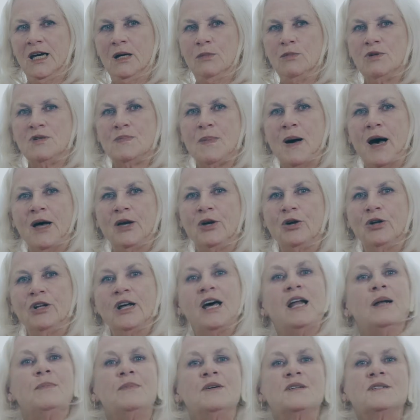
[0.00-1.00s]
it was by
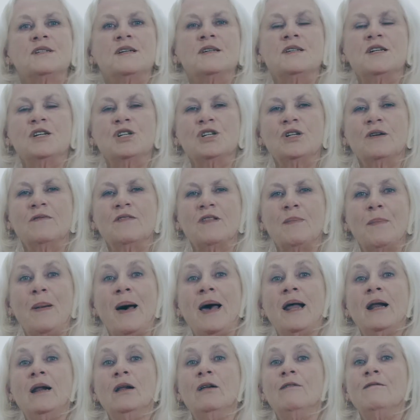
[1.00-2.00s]
unanimous decision of the
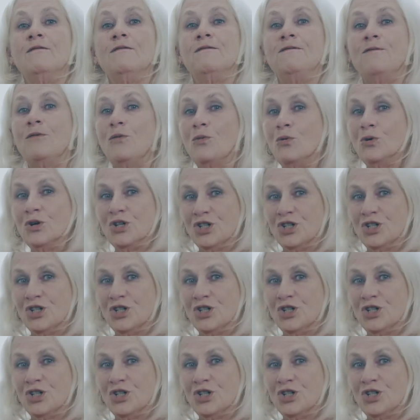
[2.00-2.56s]
panel of 4